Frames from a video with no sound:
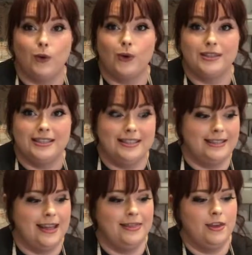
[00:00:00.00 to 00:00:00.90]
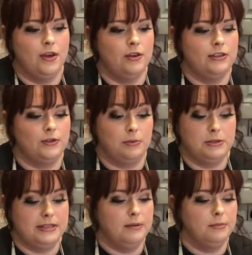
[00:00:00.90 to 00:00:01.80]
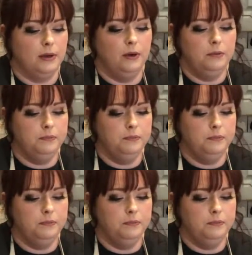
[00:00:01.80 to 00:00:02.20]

quantities in the description down below.